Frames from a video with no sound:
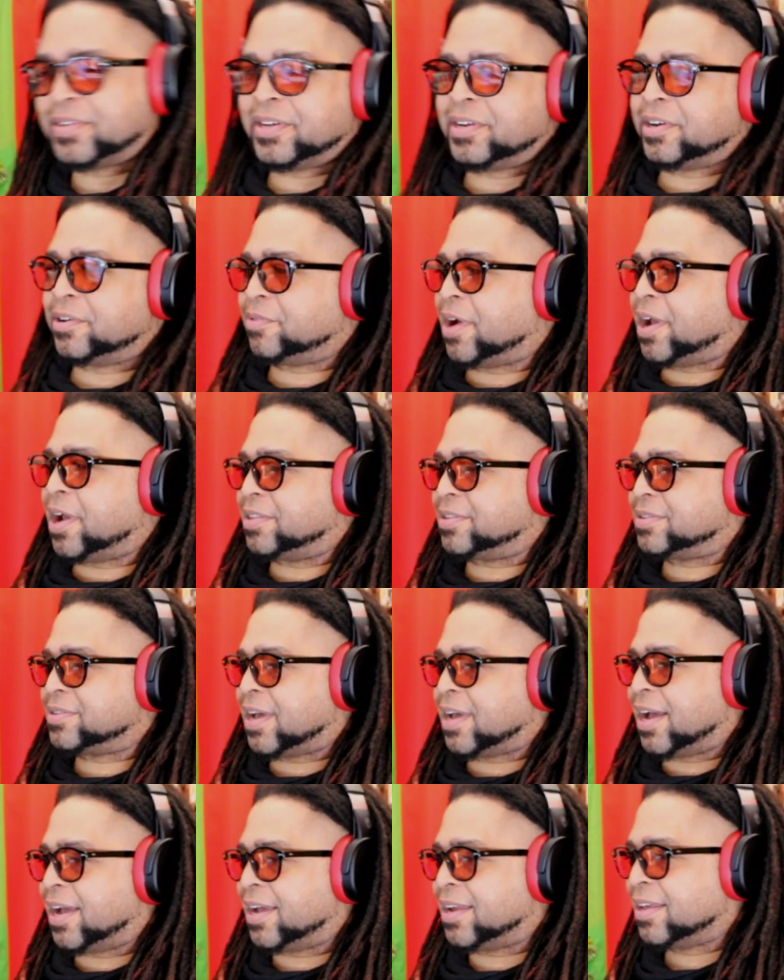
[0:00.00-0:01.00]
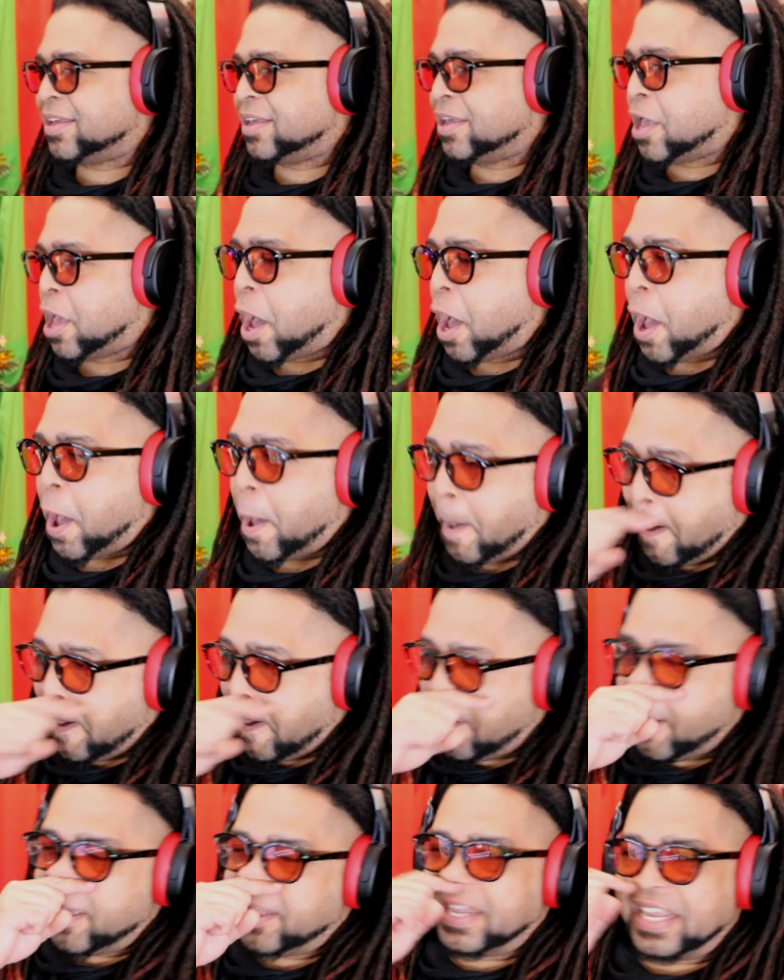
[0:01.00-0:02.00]
on the right side.
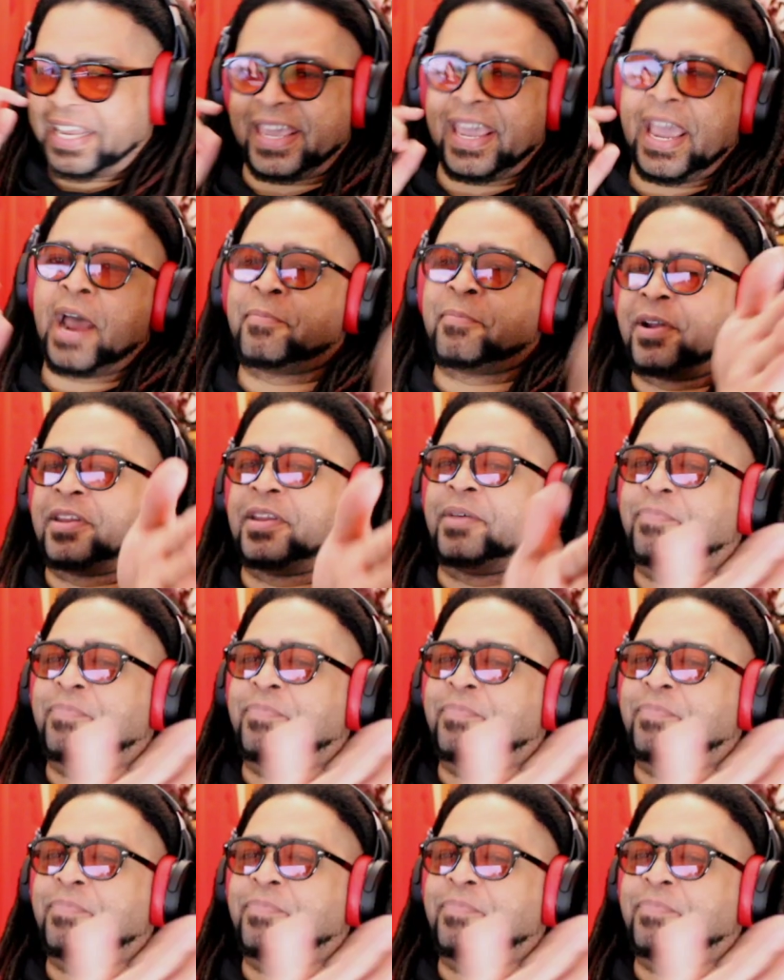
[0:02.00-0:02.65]
The camera and the